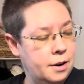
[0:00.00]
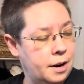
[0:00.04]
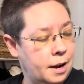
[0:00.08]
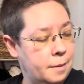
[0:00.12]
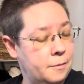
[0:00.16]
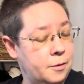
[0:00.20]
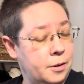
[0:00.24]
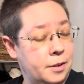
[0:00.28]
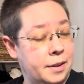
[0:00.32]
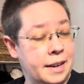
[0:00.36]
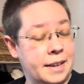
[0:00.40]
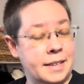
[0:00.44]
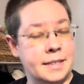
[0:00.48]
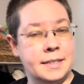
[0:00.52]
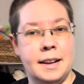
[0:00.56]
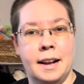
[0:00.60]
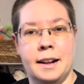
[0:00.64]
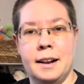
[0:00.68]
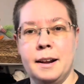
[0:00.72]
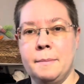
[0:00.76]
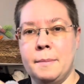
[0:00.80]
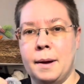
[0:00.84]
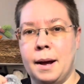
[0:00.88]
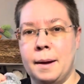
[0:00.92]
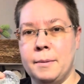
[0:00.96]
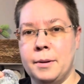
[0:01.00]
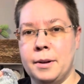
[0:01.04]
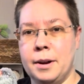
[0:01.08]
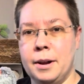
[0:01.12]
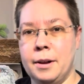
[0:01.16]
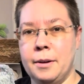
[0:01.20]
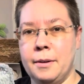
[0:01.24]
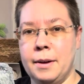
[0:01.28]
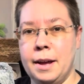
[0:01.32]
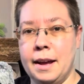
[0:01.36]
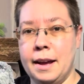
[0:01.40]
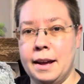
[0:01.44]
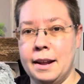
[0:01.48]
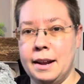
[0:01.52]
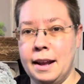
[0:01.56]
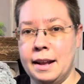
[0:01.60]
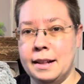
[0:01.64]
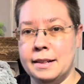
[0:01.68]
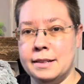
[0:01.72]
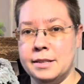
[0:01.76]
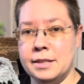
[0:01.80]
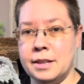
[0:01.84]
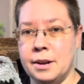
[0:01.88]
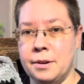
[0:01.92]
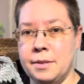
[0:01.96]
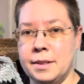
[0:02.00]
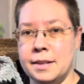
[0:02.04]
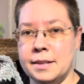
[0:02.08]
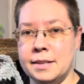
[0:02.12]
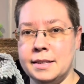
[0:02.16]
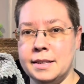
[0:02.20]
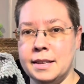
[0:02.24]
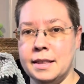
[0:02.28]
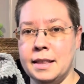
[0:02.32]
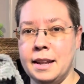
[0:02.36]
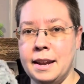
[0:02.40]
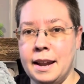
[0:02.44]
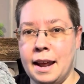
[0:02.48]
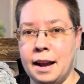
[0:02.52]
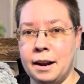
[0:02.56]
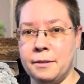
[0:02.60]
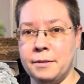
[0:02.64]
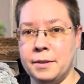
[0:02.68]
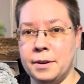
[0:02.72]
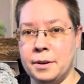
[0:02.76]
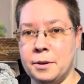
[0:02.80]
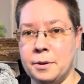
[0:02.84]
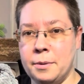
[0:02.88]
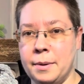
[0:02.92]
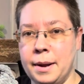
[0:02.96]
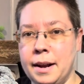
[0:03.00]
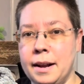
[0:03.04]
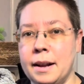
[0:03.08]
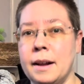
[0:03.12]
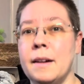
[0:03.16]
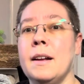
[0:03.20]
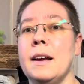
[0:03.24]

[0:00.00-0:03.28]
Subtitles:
I'm really excited, but I'm gonna go ahead and sew this to the neck real quick,